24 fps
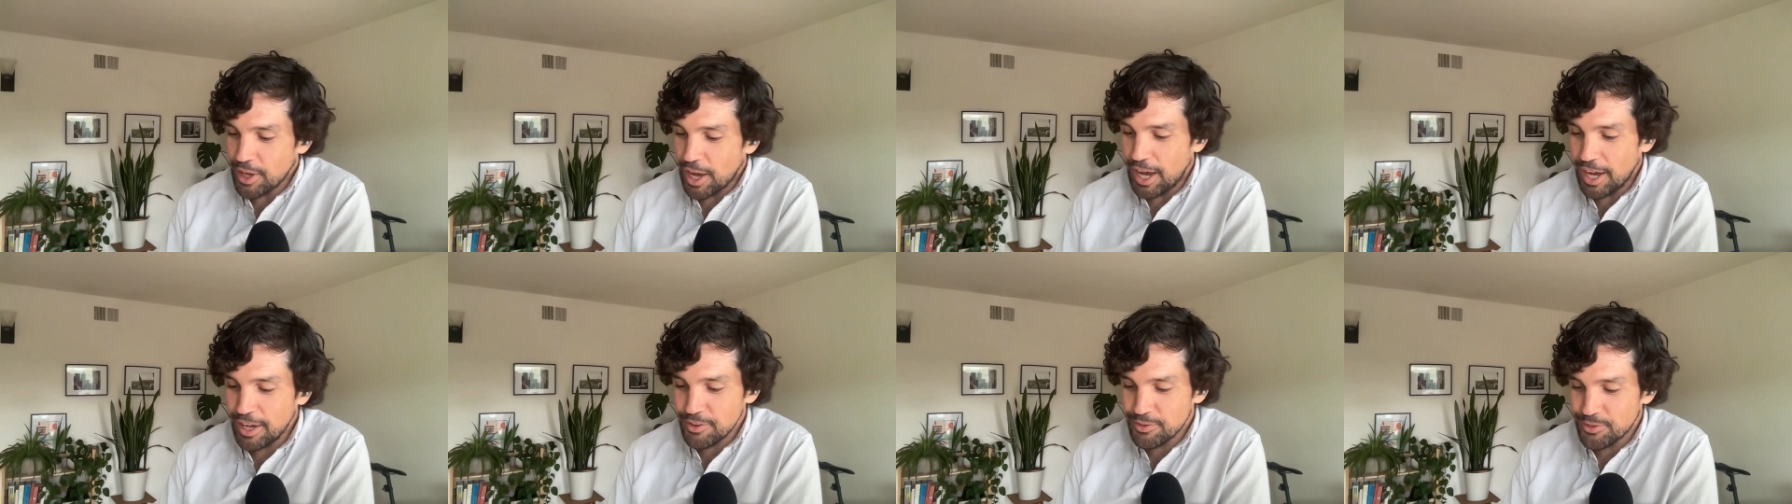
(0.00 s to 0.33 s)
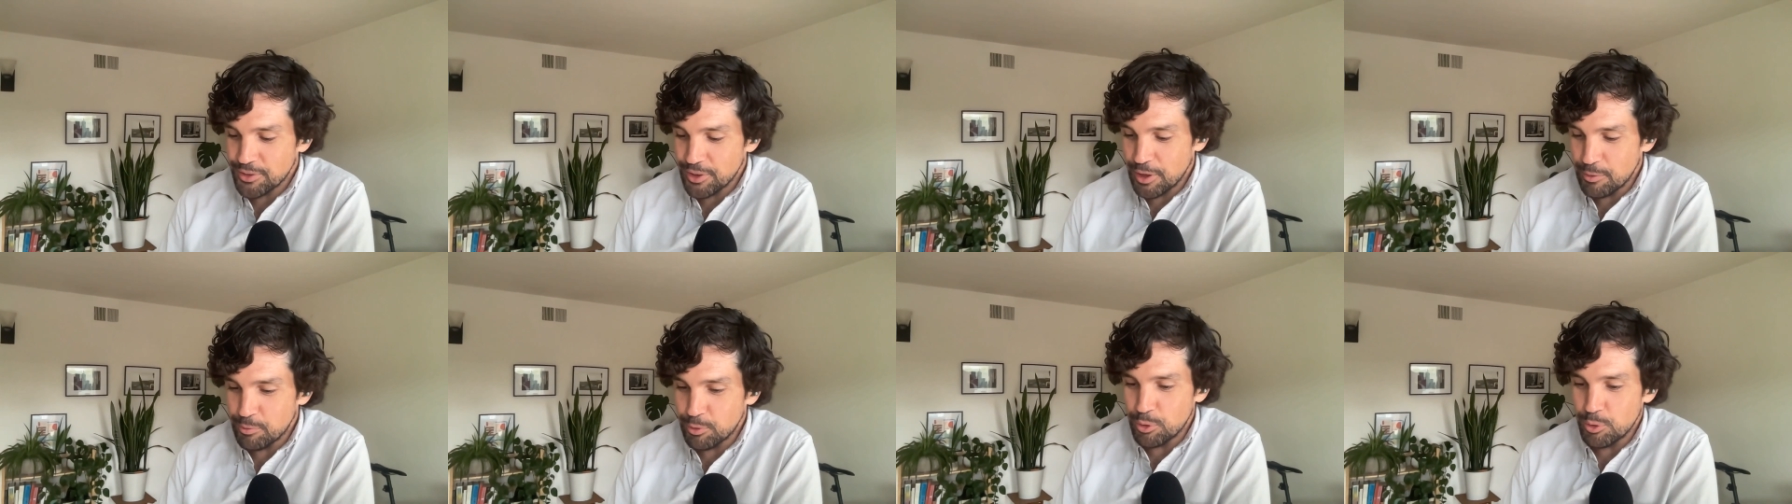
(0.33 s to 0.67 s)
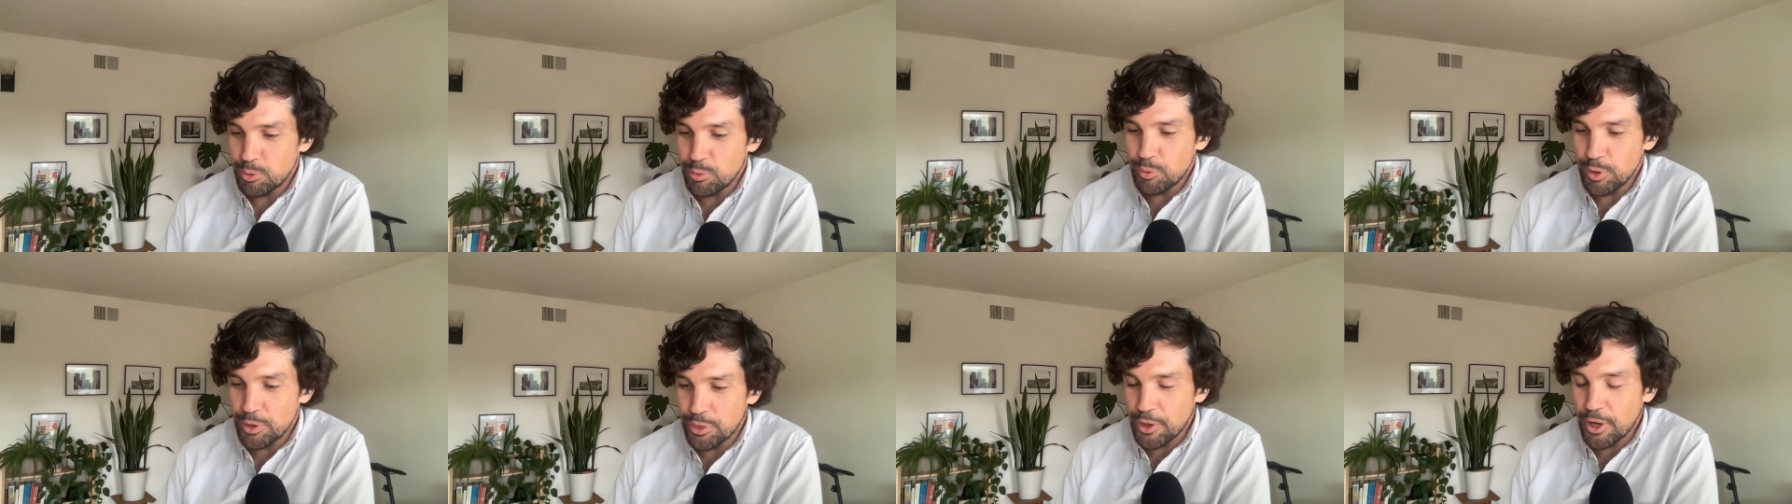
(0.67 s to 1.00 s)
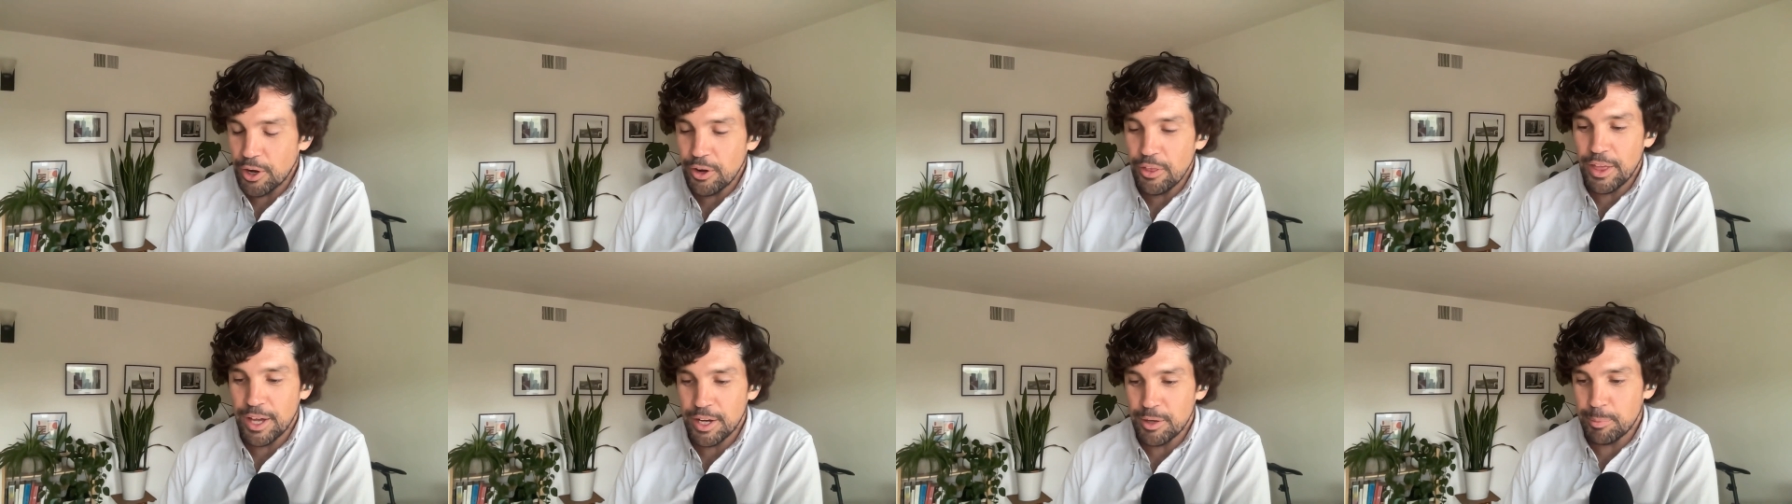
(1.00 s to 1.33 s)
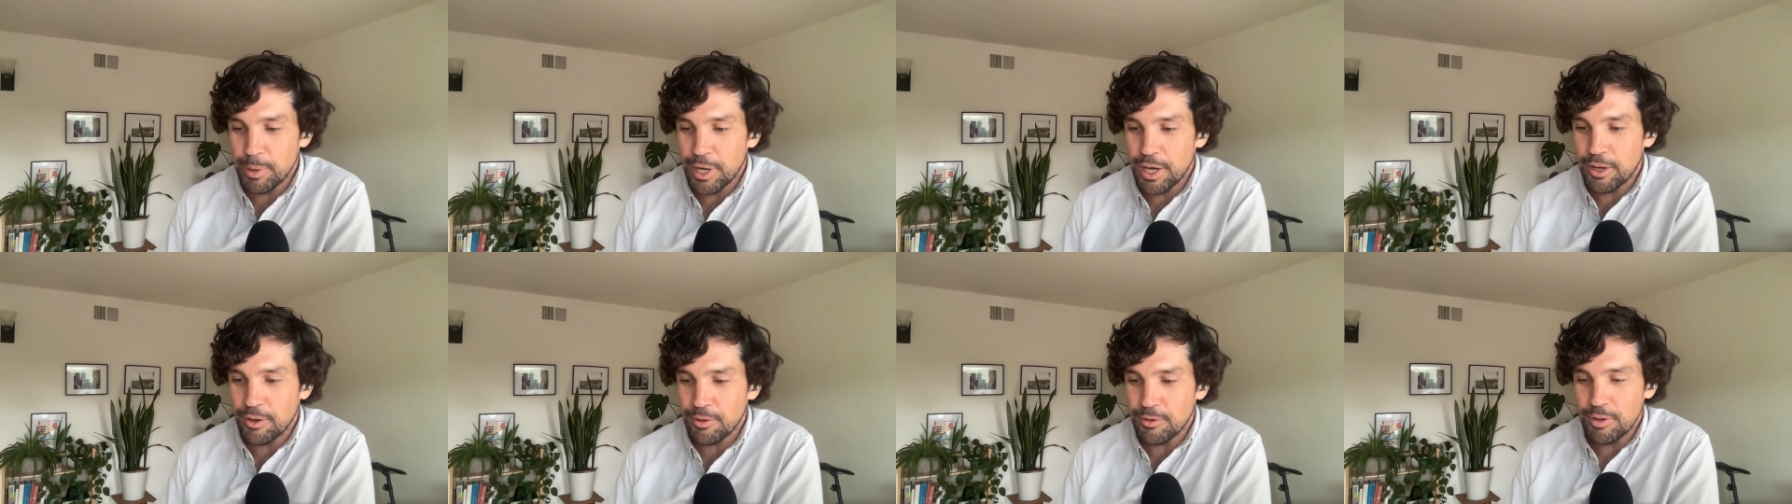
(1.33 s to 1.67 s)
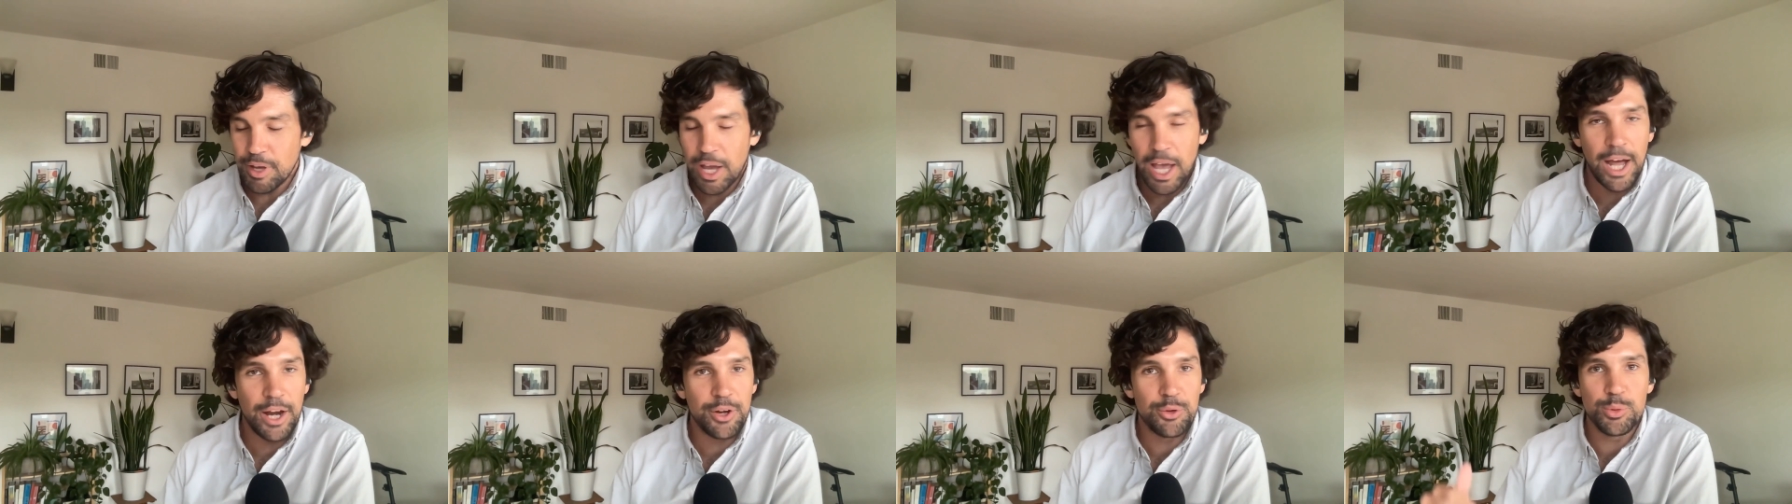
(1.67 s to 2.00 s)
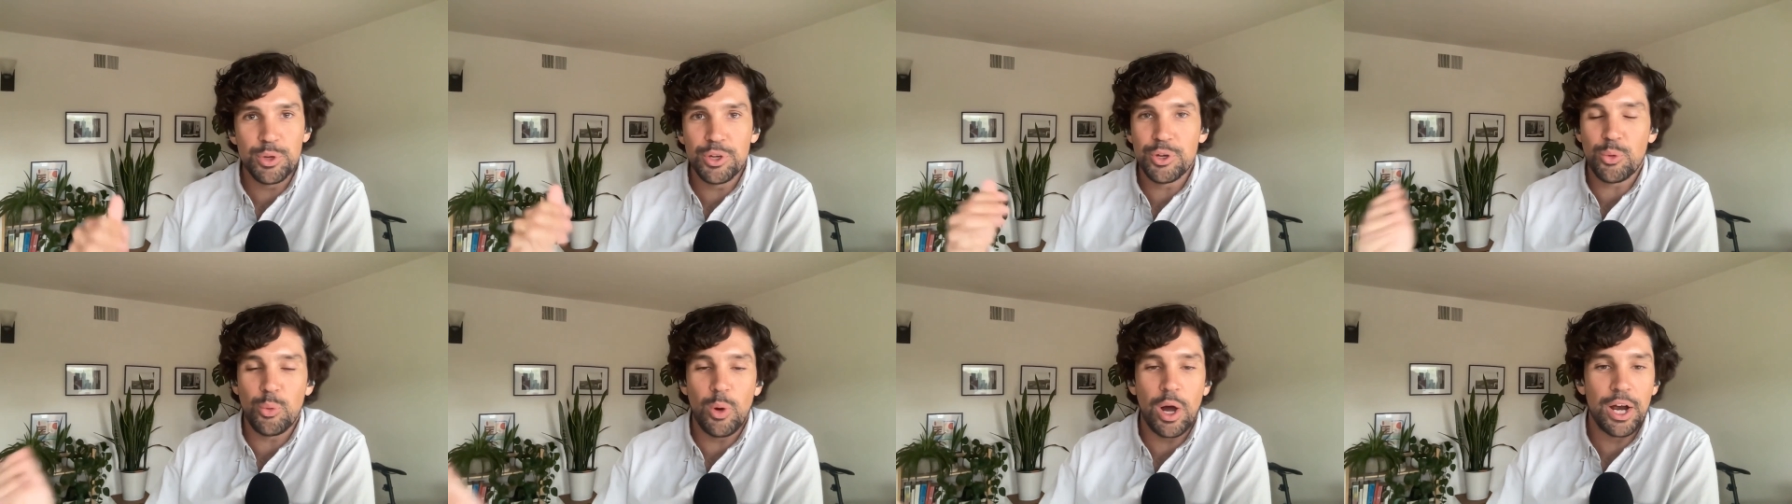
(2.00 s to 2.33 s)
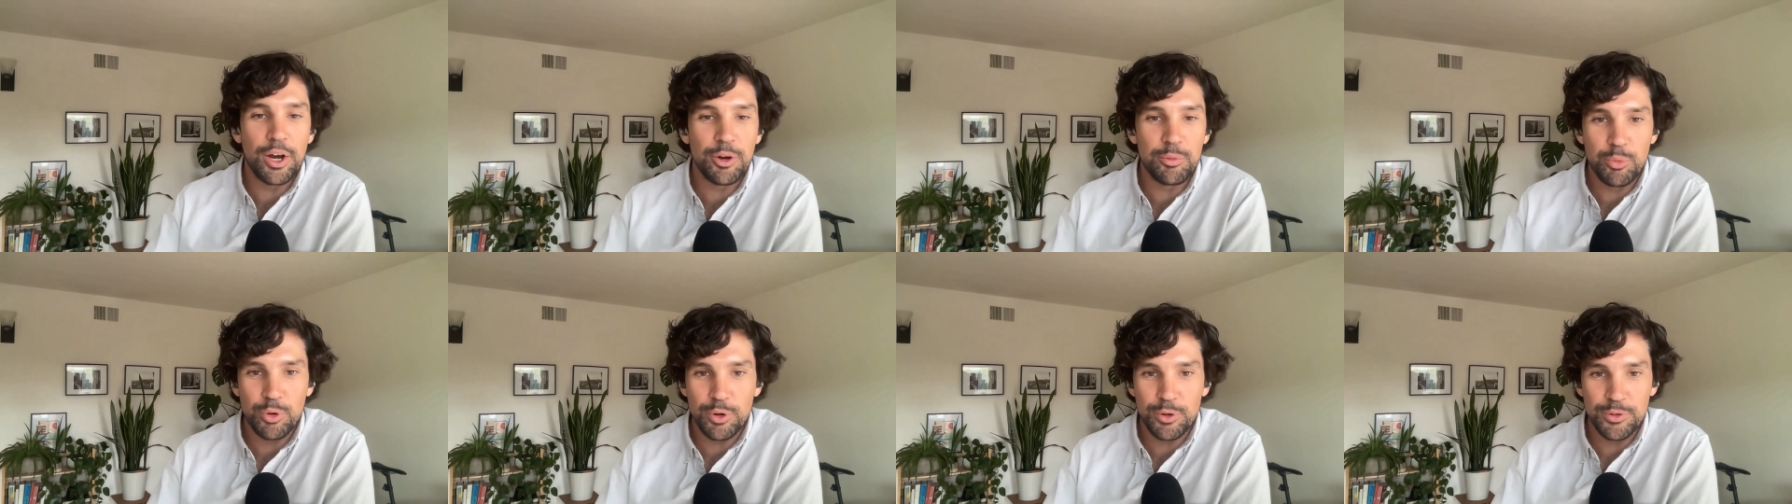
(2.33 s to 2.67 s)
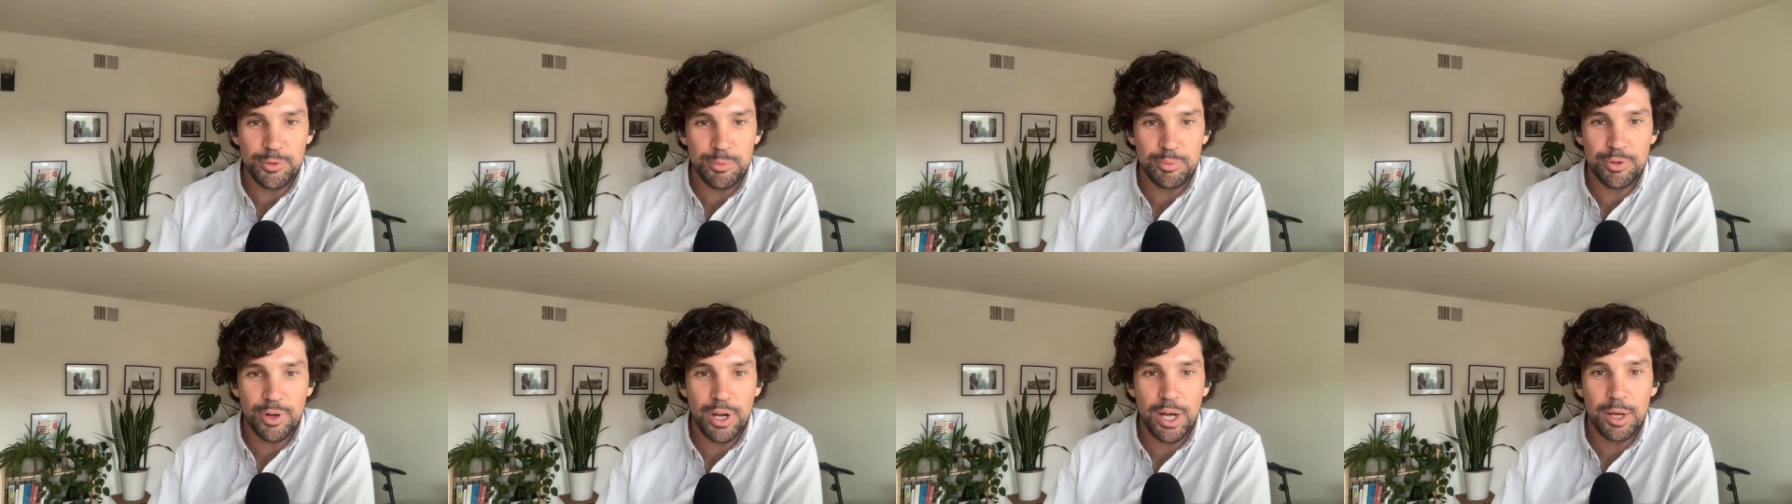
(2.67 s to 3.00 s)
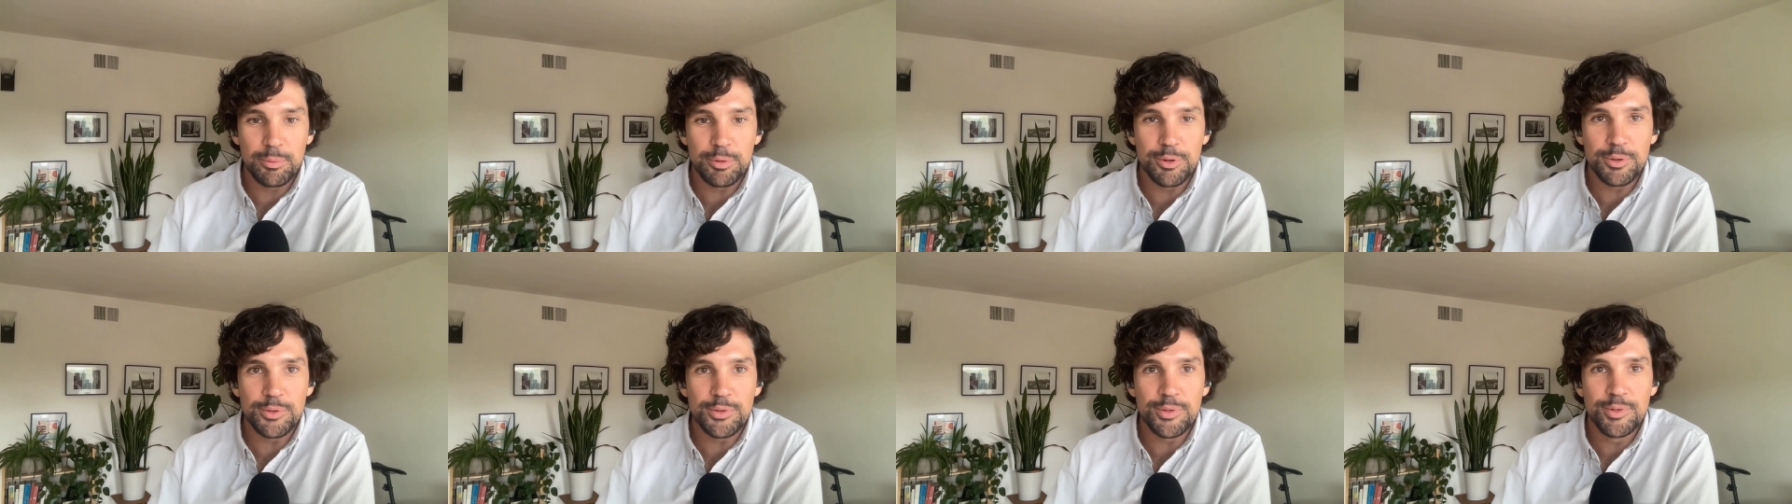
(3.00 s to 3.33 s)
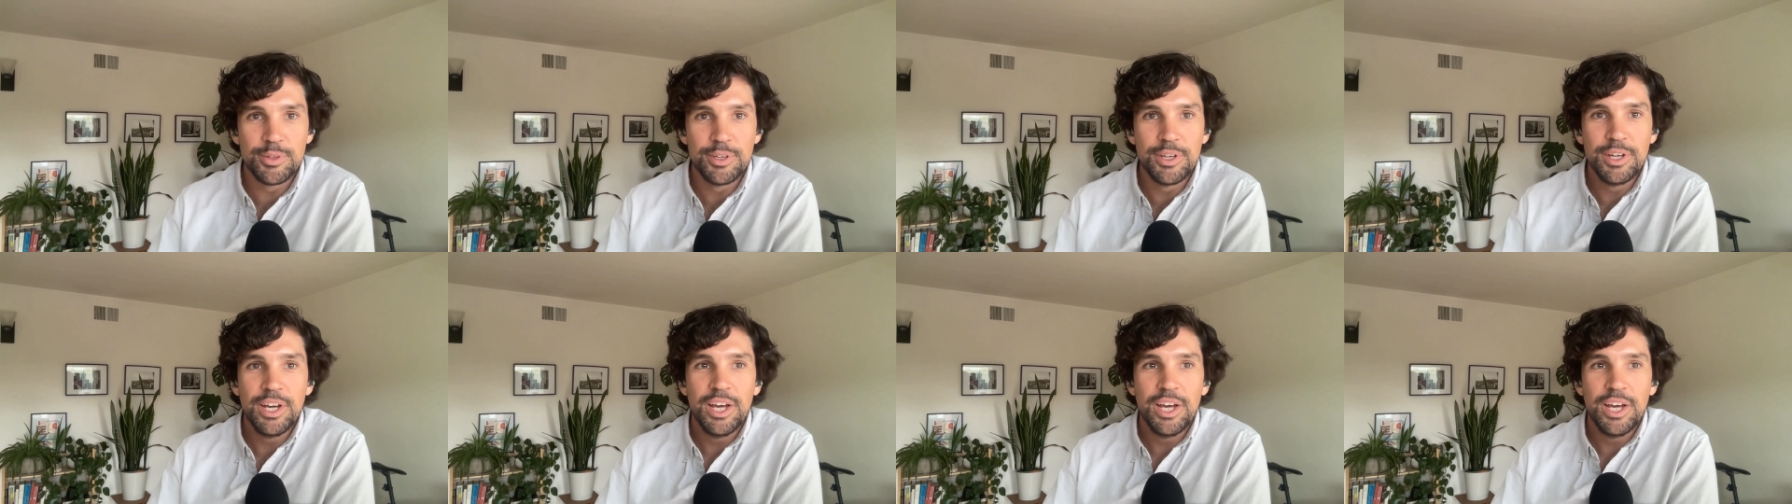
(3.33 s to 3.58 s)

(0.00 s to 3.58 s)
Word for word: the highest level, we thought a lot about how do we acquire more subscribers?